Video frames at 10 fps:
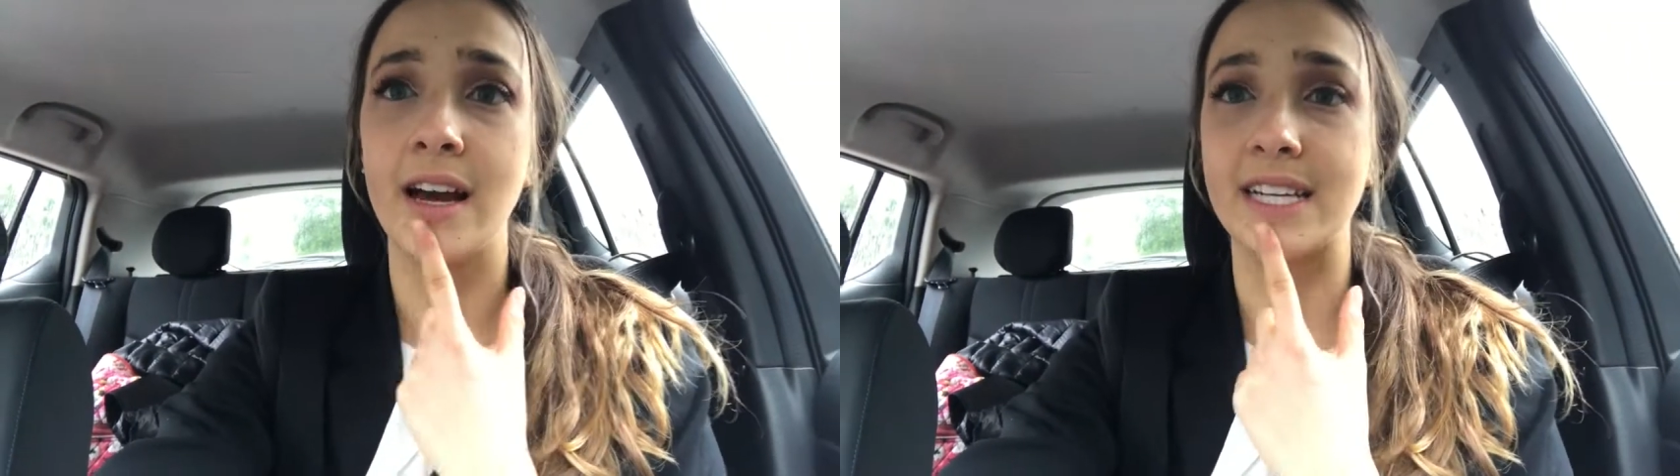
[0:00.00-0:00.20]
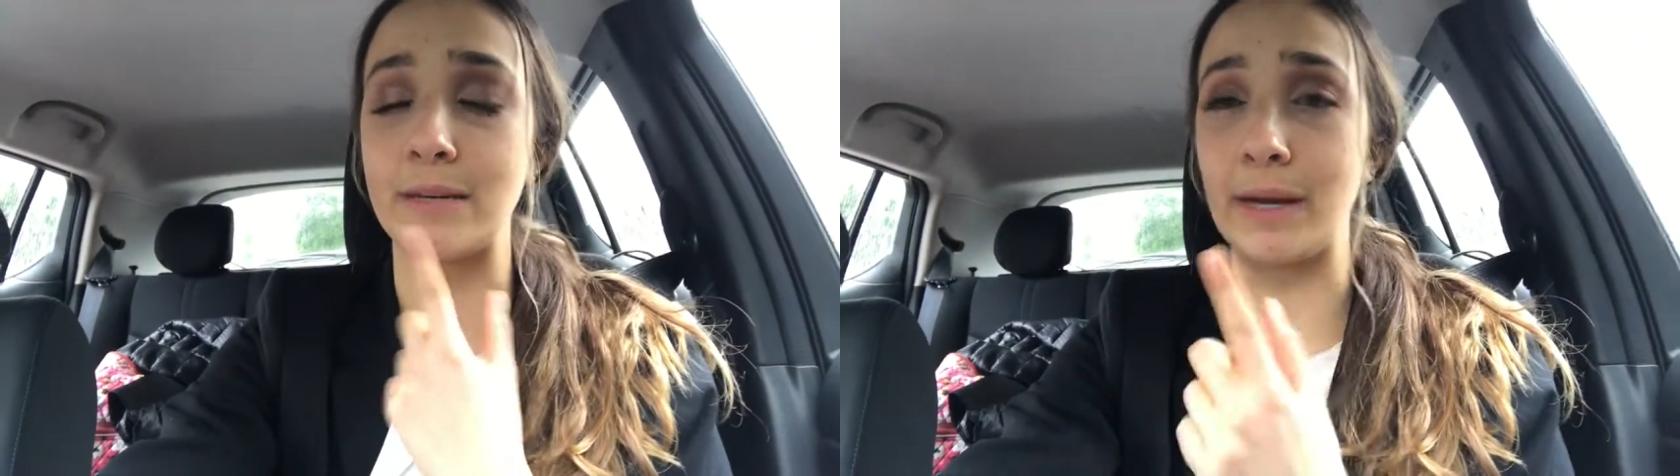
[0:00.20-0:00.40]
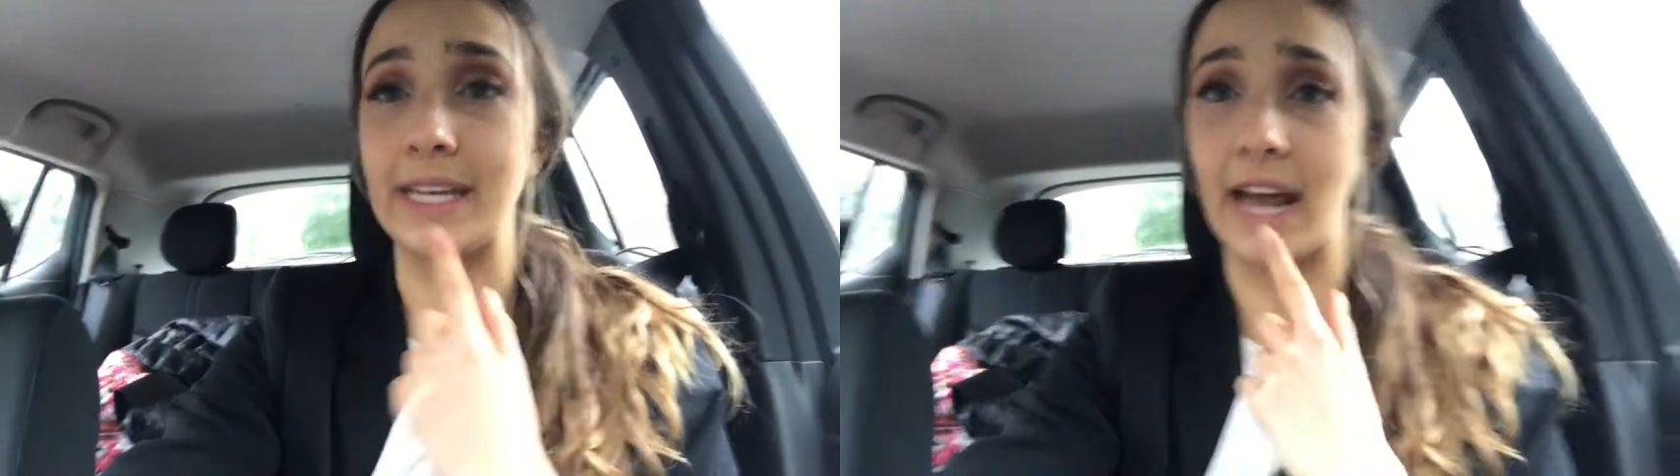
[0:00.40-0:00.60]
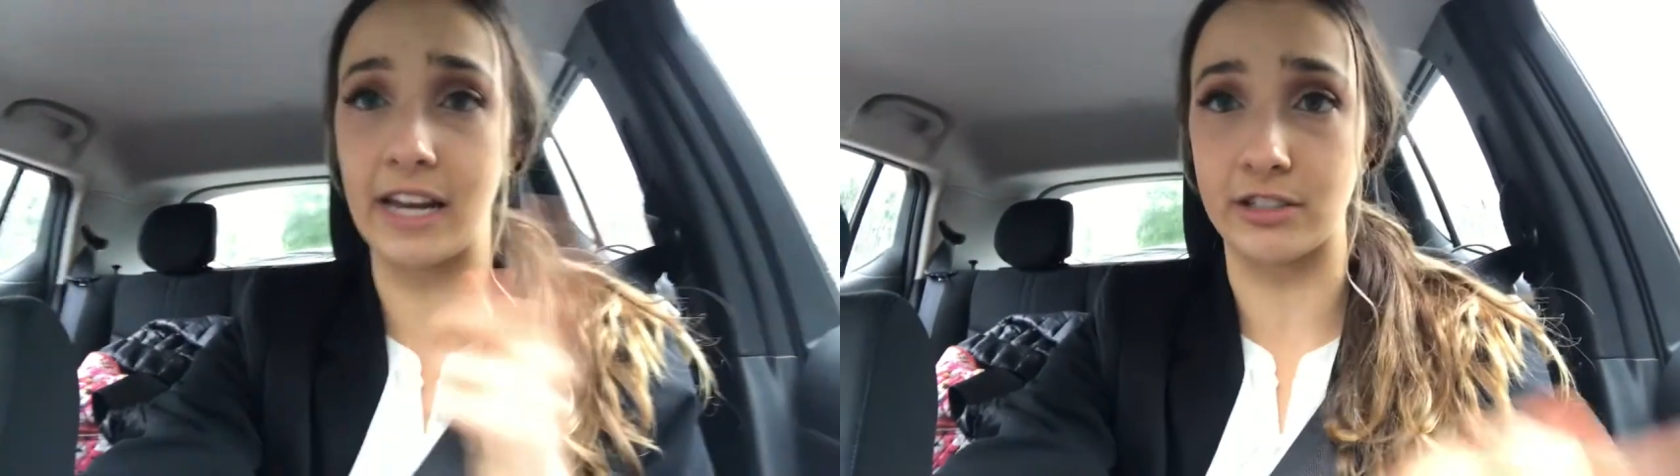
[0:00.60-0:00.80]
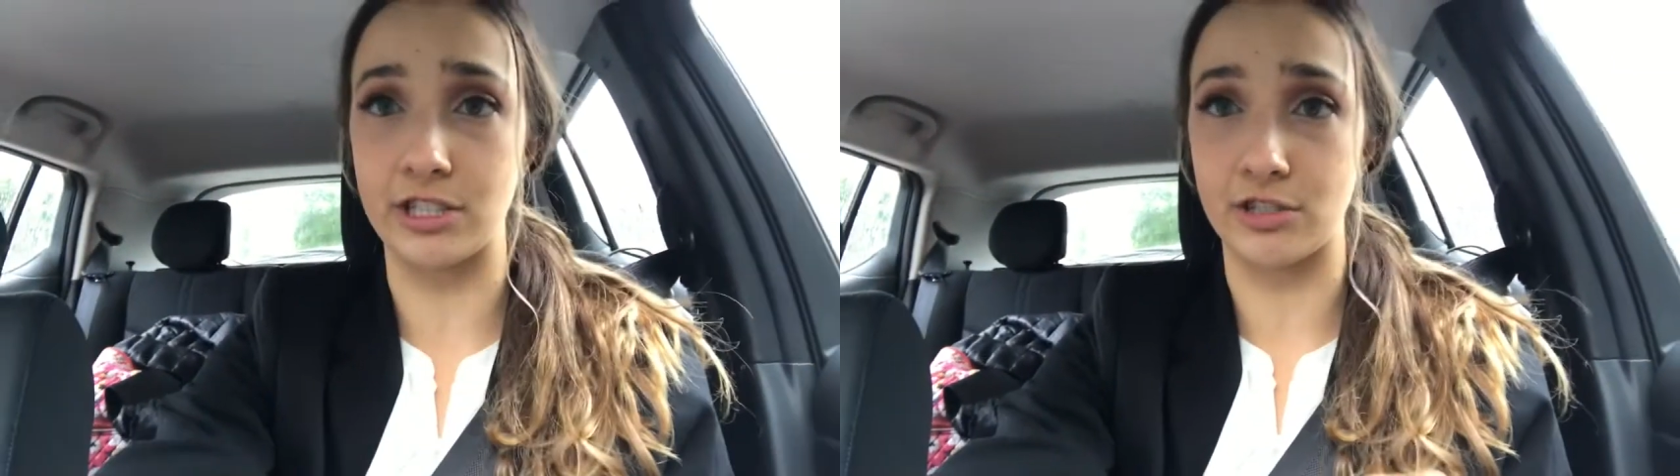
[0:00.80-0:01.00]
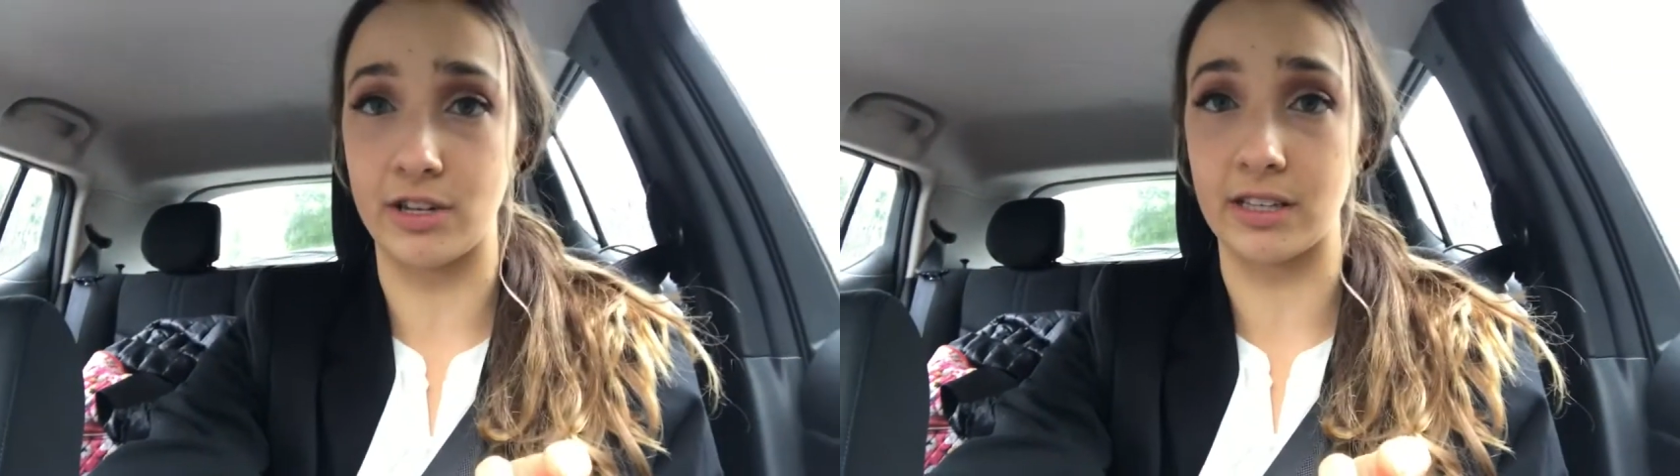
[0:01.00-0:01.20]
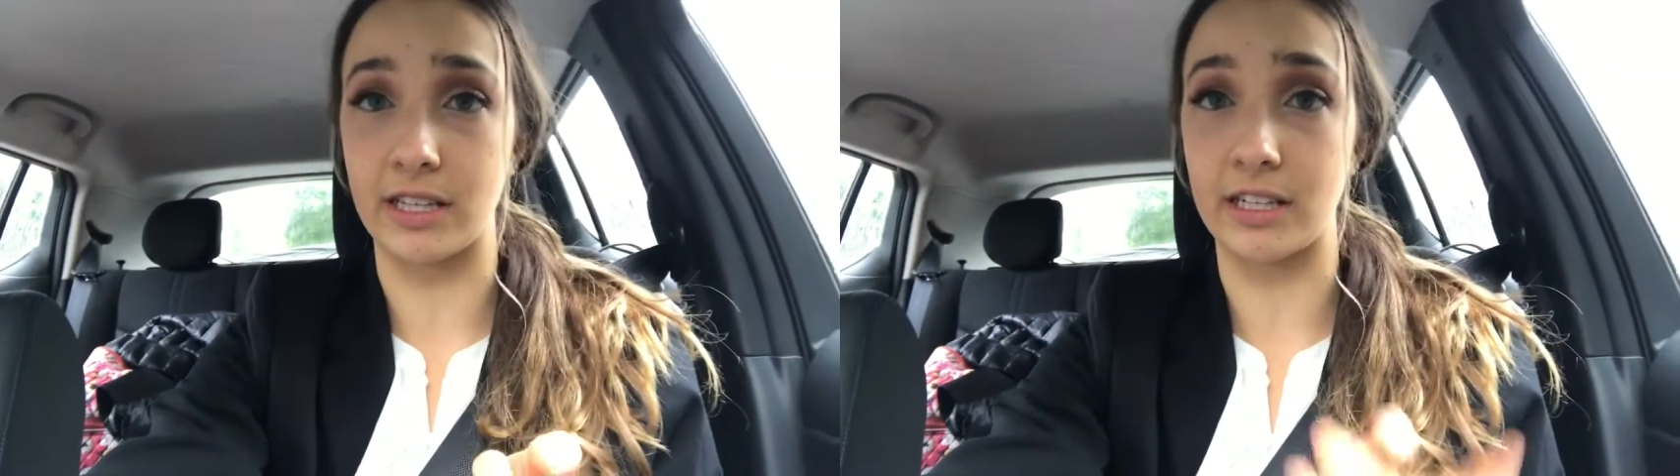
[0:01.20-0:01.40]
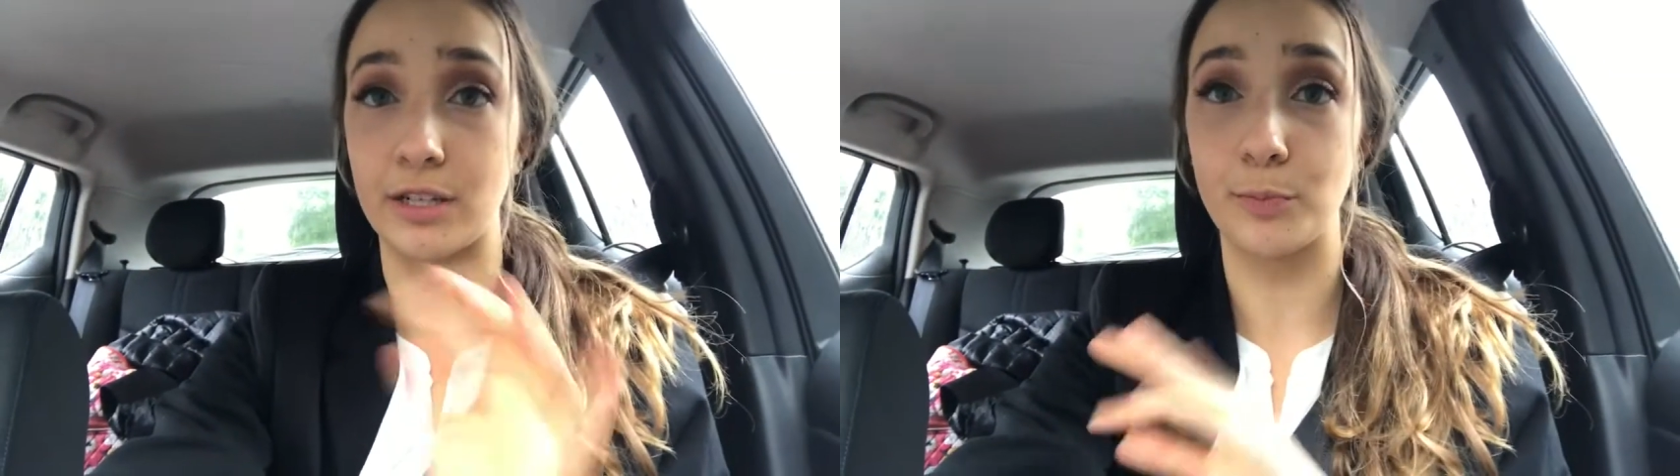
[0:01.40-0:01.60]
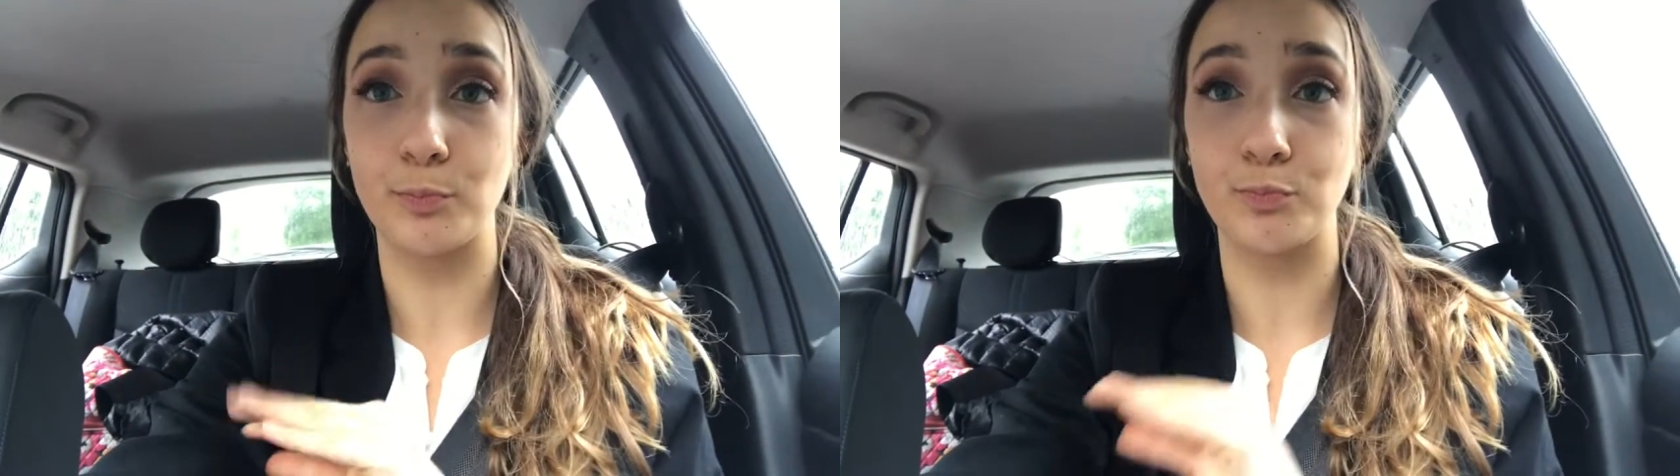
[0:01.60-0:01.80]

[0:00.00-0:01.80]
because I might get an energy drink later.